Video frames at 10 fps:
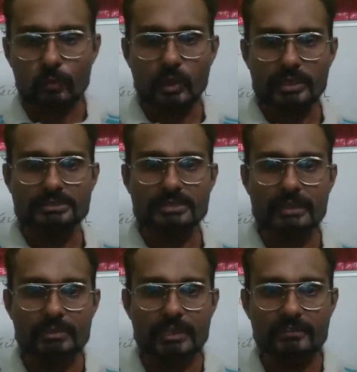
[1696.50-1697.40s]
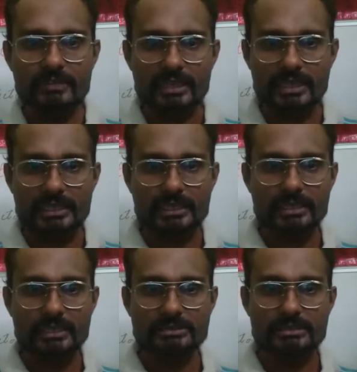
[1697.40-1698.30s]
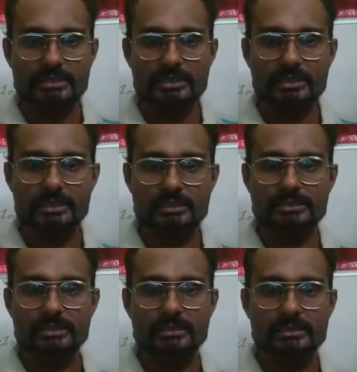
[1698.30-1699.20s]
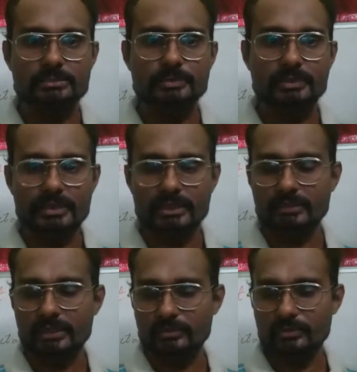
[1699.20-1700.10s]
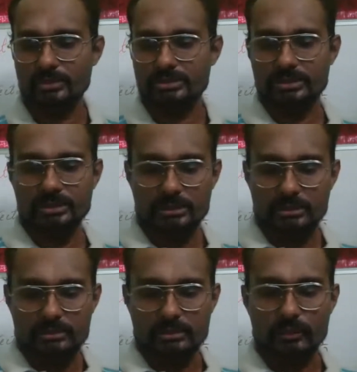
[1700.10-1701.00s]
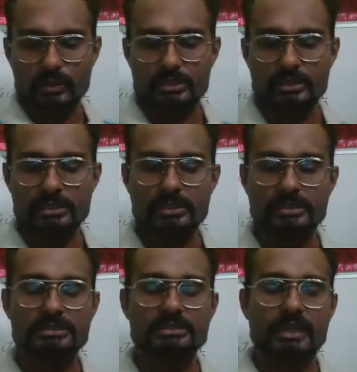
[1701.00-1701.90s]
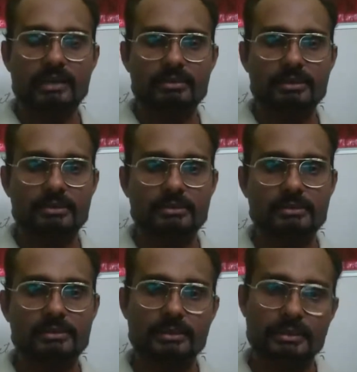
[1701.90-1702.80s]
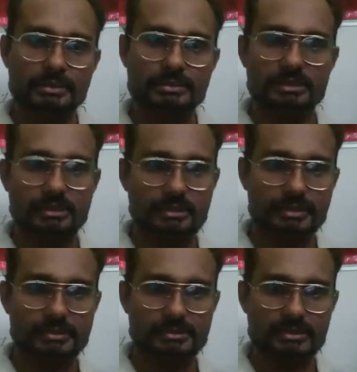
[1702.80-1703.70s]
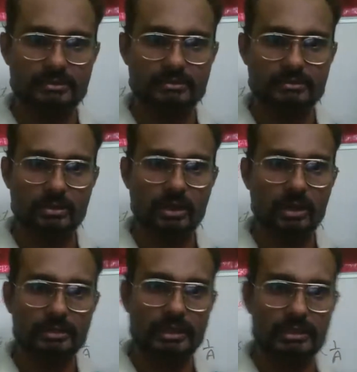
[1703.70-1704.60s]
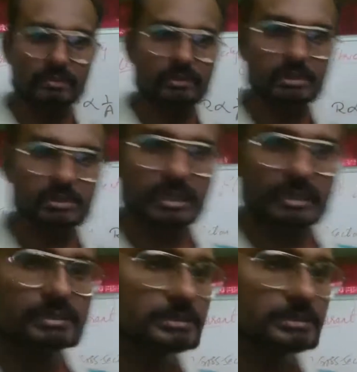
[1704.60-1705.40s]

what is happening, if the length is decreasing, the speed with which the water is traveling is increasing. Or in other words, I can